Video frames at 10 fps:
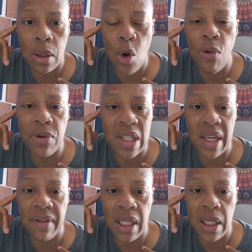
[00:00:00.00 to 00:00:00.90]
Over
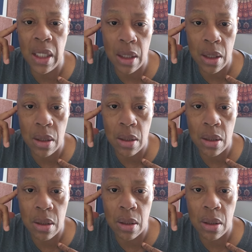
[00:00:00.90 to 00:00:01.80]
70
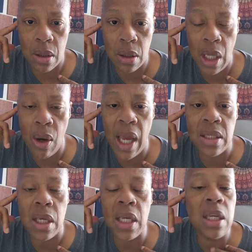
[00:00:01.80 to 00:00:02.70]
kids. Now,
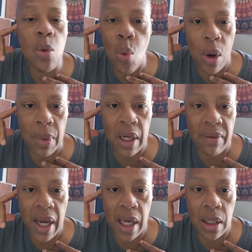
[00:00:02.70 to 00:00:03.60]
has any woman
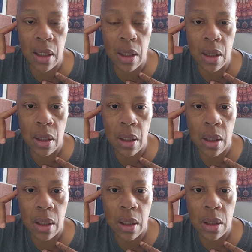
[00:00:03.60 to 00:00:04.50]
ever had
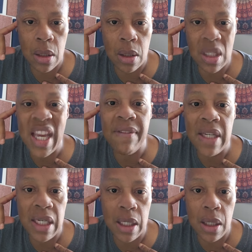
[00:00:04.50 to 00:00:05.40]

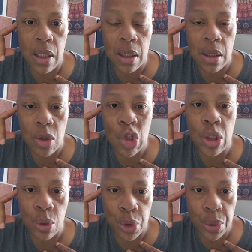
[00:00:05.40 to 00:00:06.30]
70
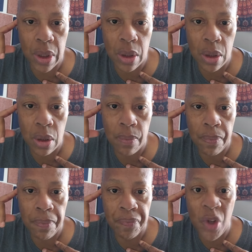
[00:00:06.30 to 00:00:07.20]
children
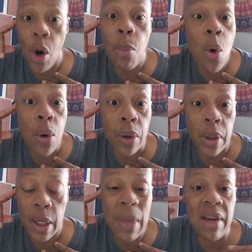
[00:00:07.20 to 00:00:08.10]
or more?
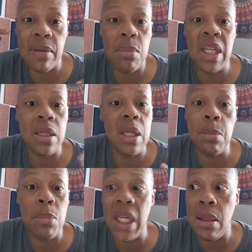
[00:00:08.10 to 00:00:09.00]
It may even
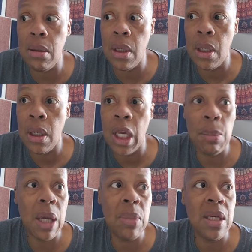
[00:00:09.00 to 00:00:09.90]
mean it
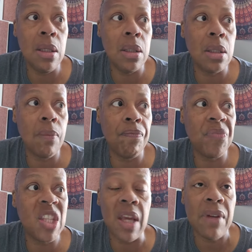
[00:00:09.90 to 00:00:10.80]
may be
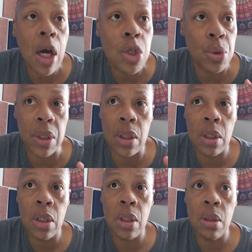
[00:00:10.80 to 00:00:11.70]
700,
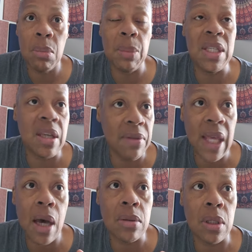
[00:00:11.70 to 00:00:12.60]
maybe
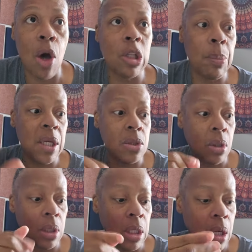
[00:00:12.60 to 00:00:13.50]
7,000. All depends
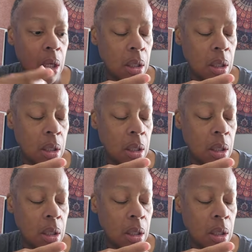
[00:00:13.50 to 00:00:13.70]
on the